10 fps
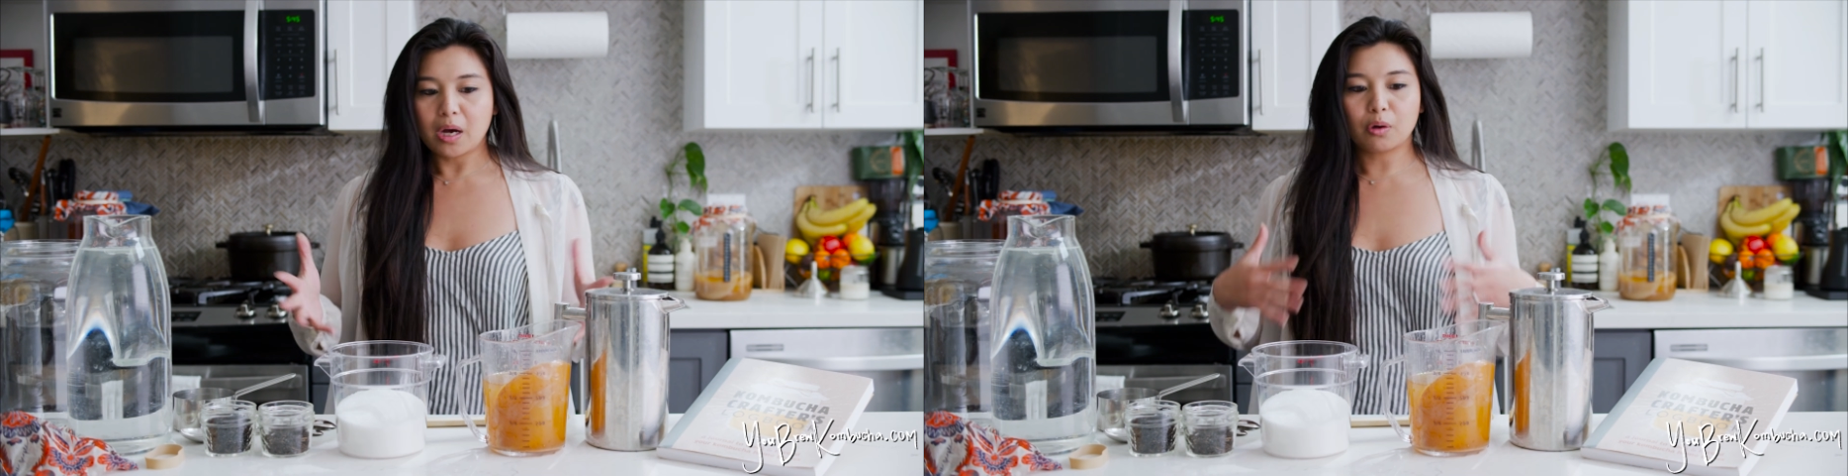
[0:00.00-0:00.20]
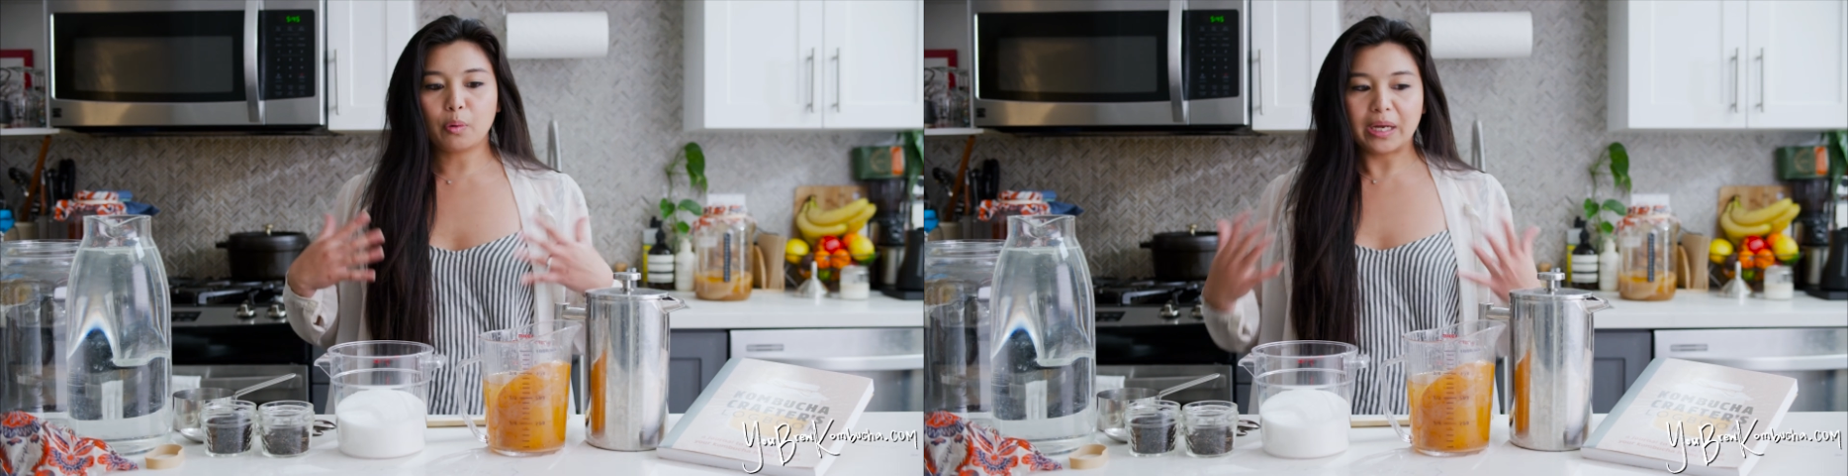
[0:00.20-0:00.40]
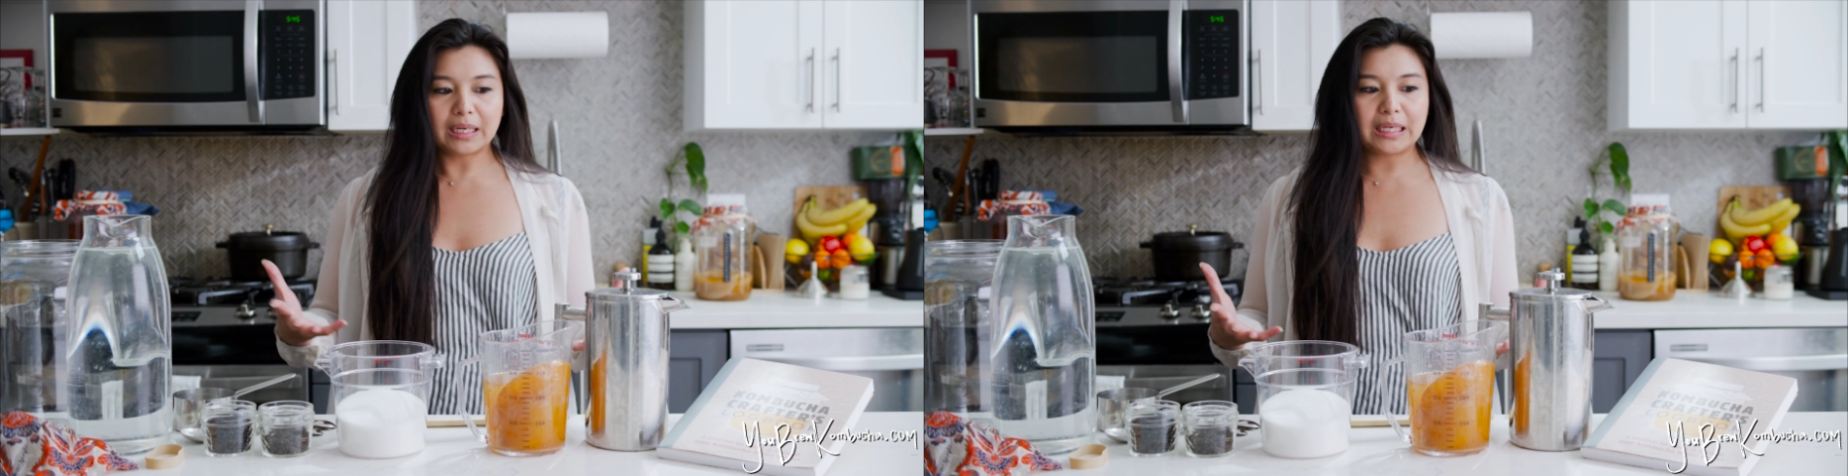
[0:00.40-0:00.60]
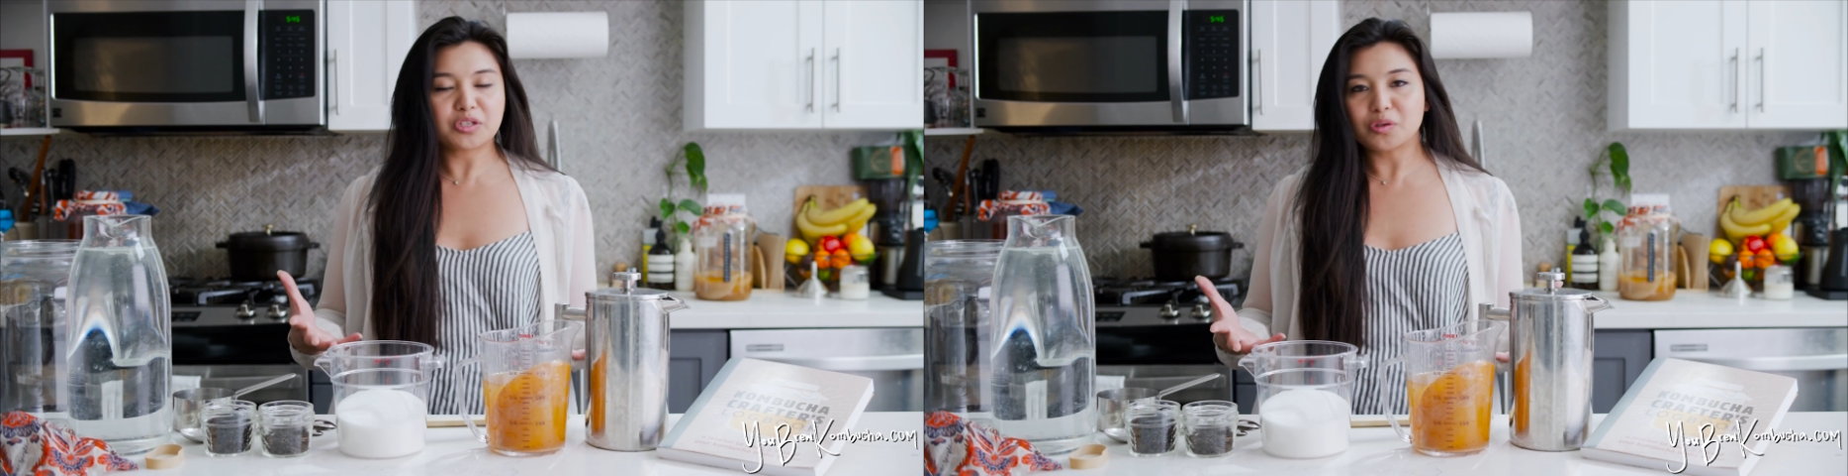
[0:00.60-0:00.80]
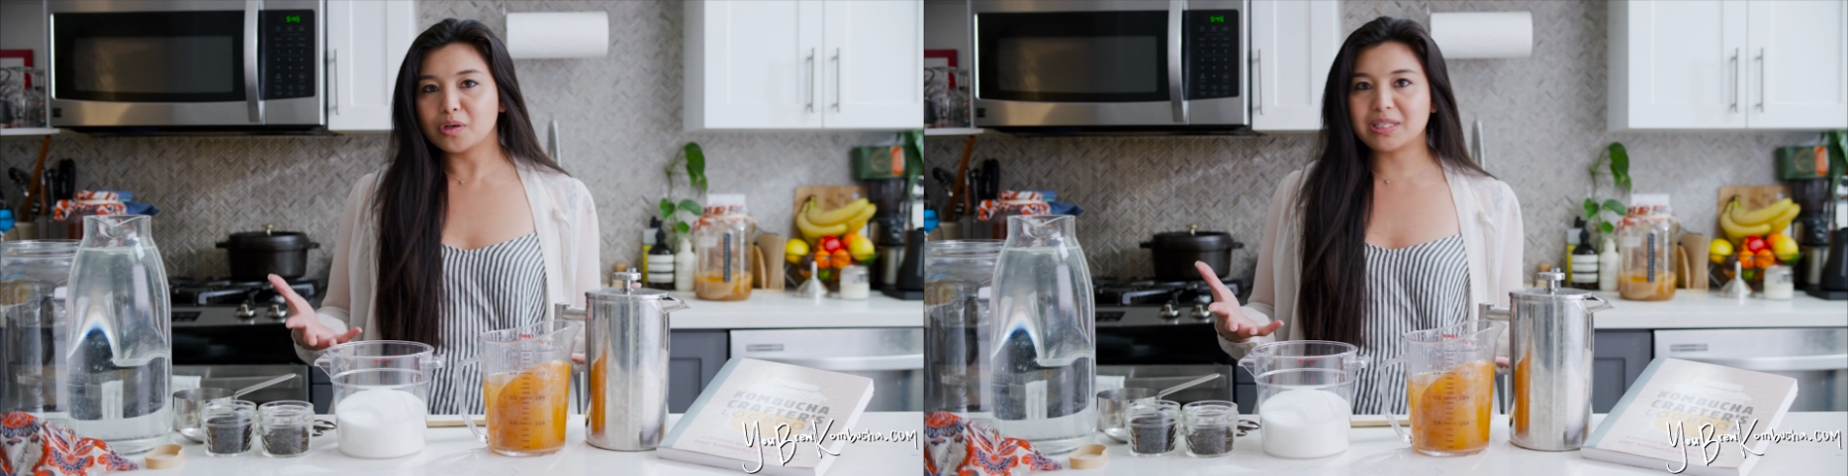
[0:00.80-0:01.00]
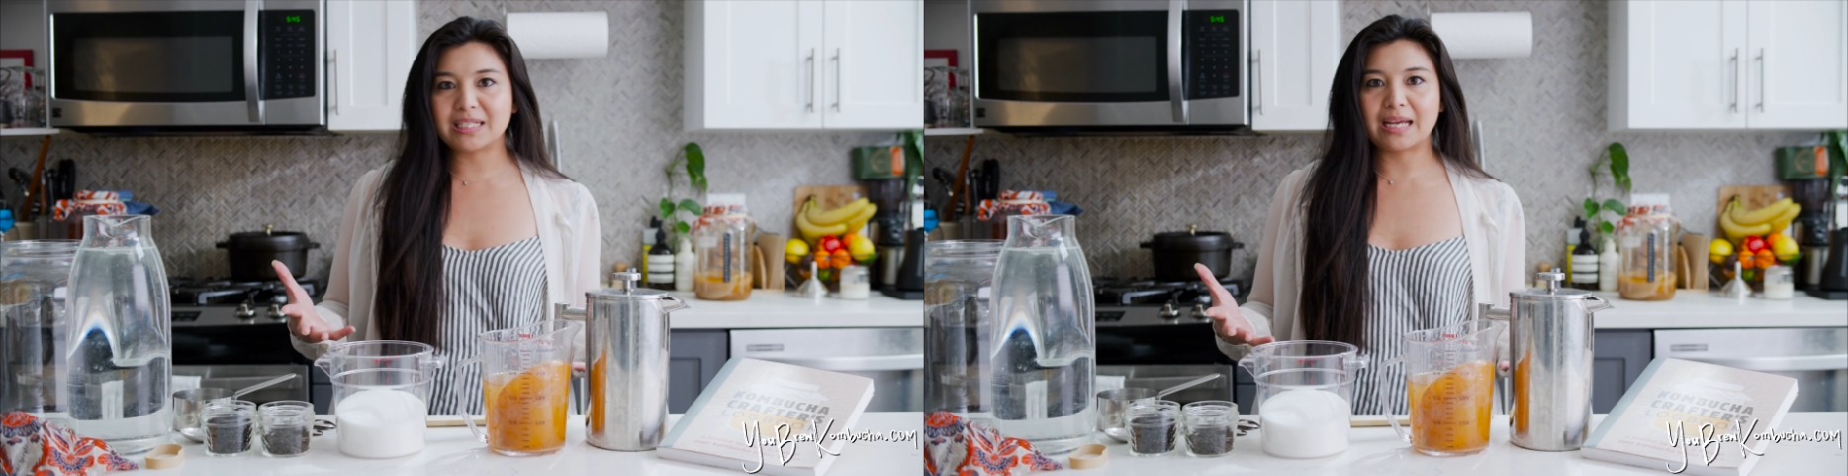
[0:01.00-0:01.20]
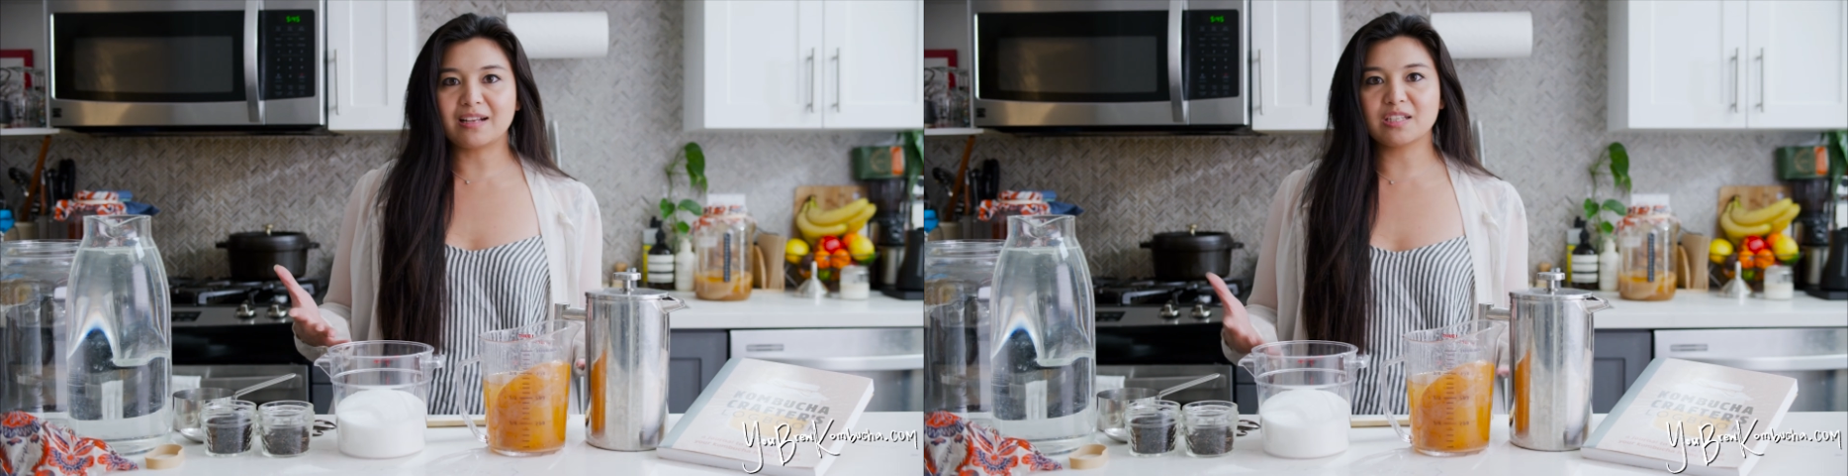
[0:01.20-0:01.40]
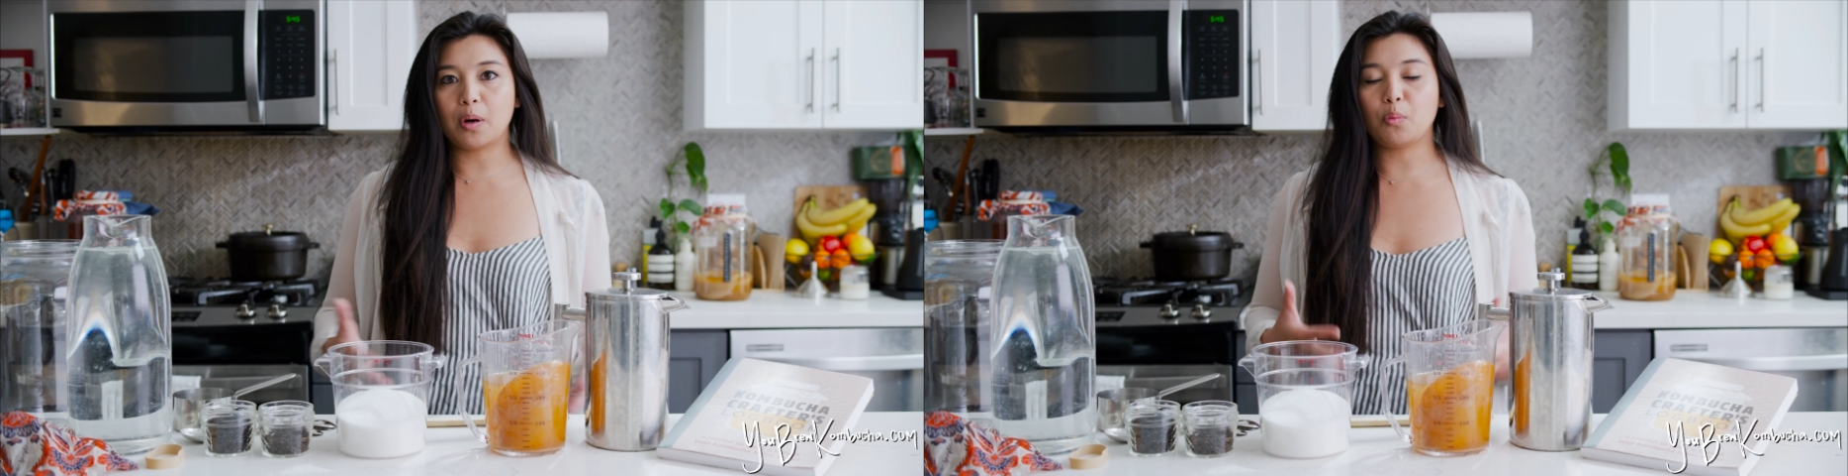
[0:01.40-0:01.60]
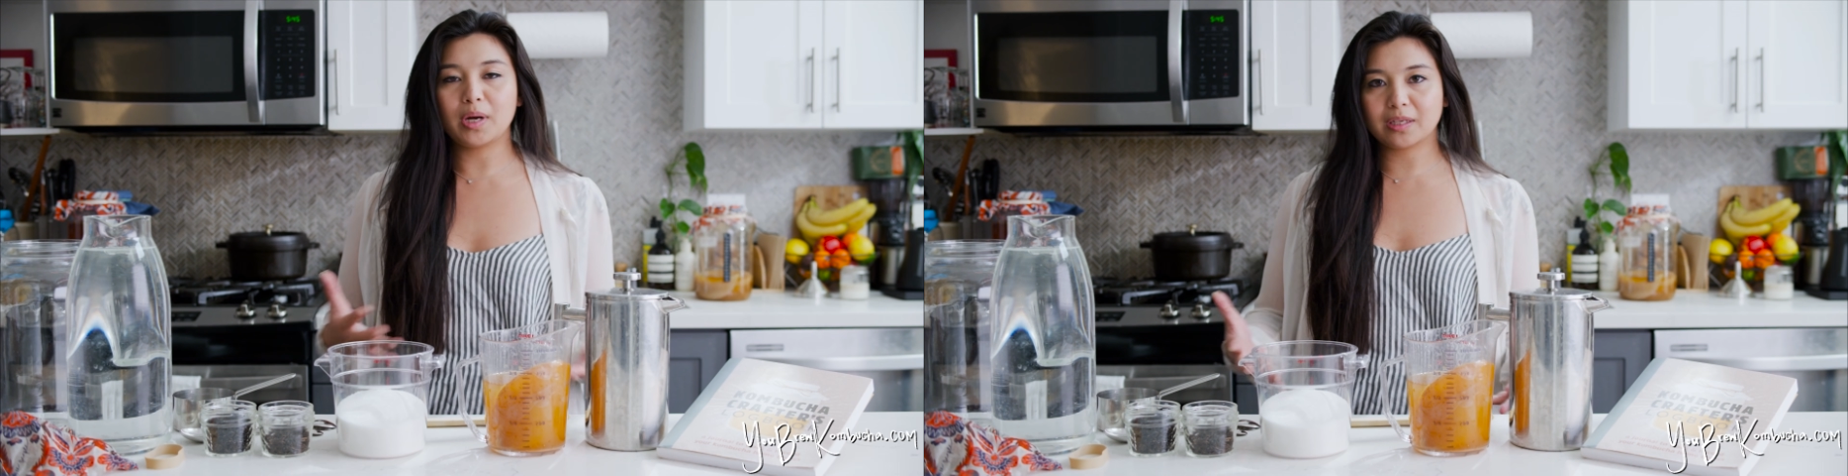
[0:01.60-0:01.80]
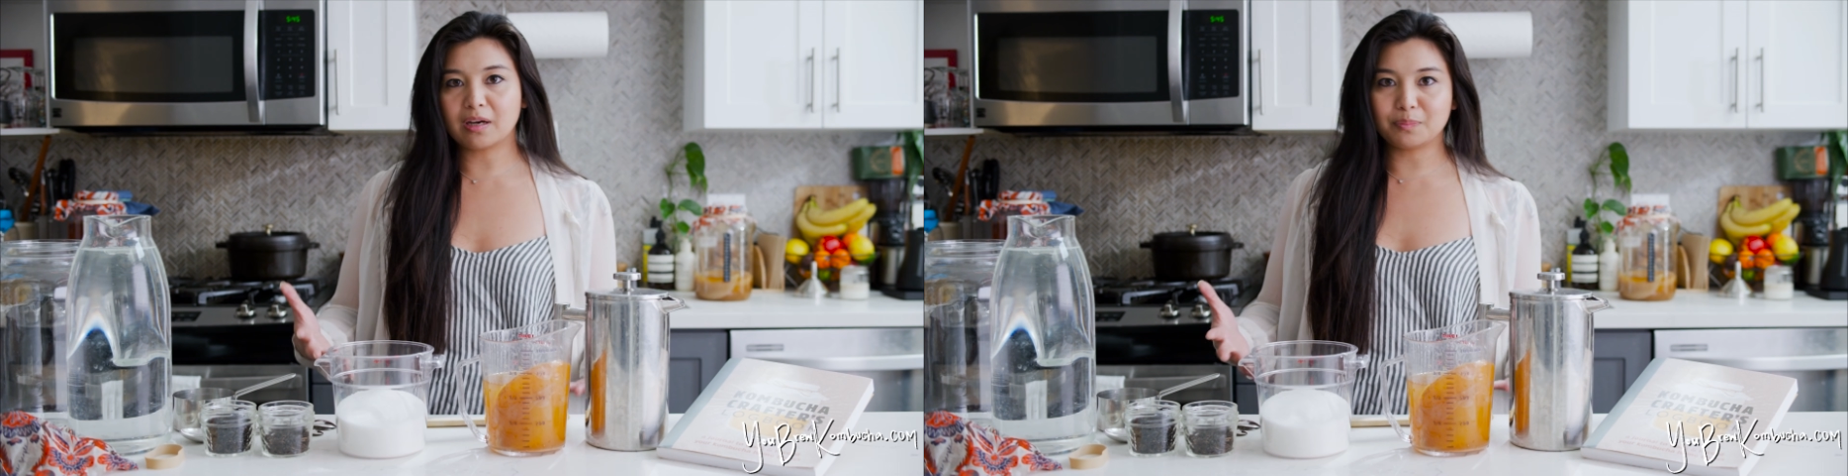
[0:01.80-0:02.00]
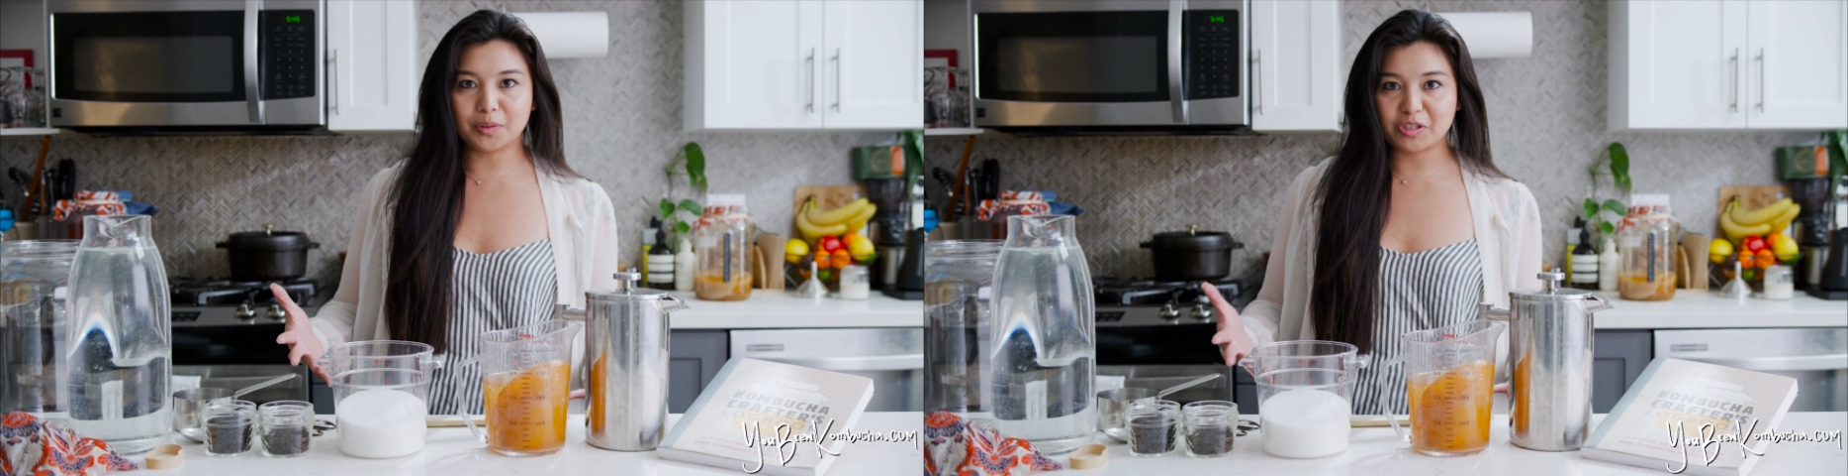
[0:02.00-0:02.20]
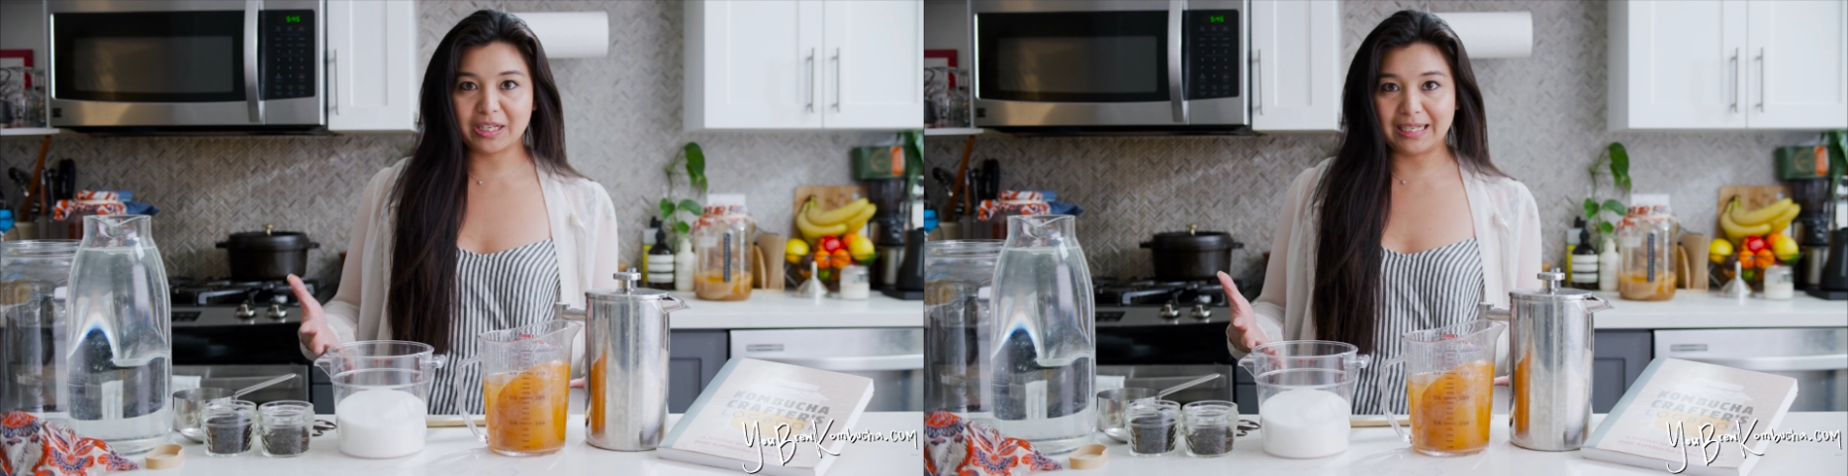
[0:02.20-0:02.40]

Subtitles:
quick intro details about what kombucha